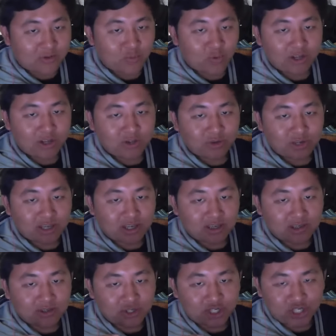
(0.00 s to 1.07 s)
where you
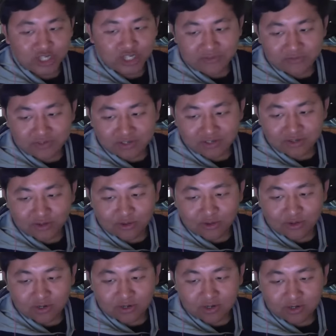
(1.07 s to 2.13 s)
can shift
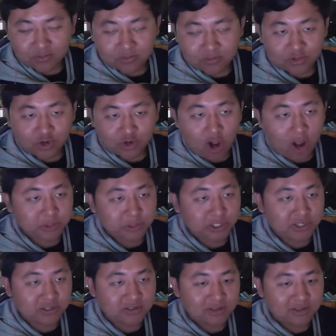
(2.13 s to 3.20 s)
your your
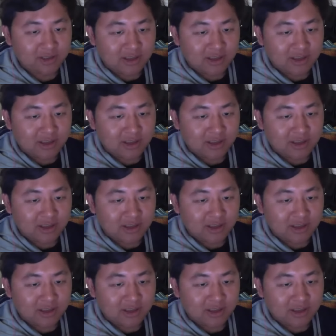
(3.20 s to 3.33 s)
option